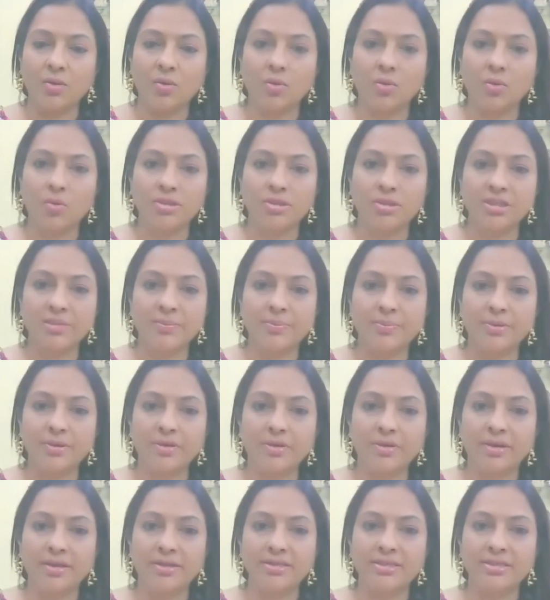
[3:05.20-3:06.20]
go
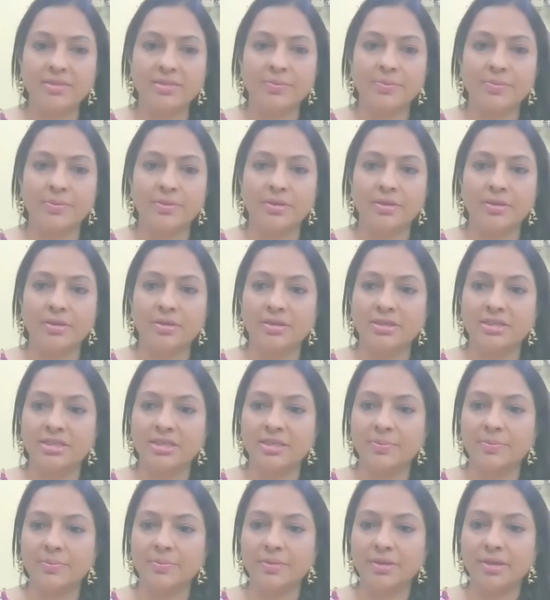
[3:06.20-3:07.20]
deeper and deeper,
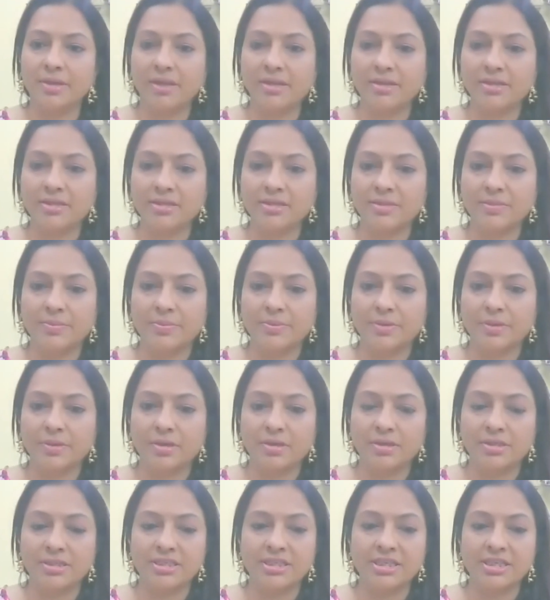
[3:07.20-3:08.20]
deeper and
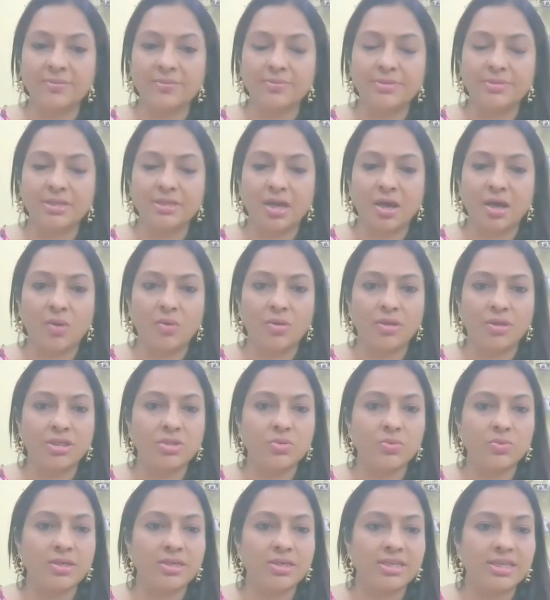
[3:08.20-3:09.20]
deeper, deep down
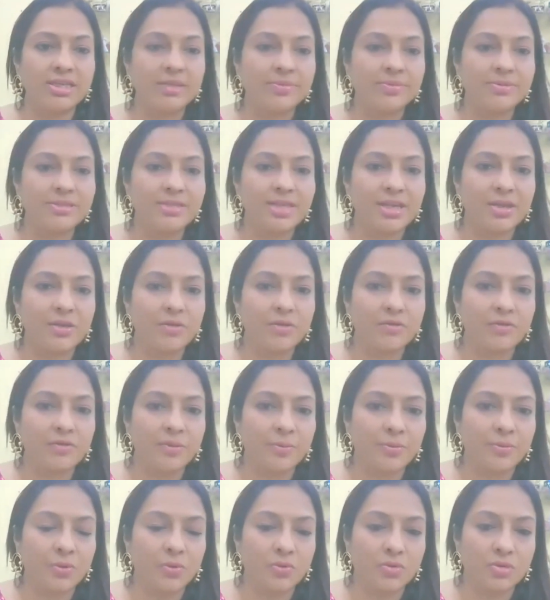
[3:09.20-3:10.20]
into a deep state of
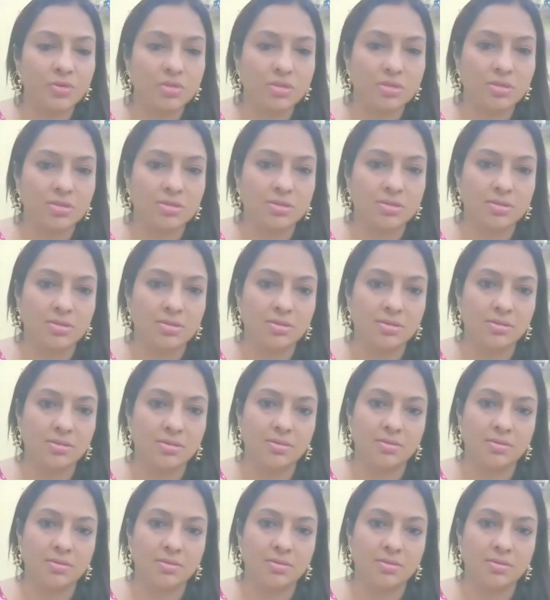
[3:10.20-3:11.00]
hypnosis.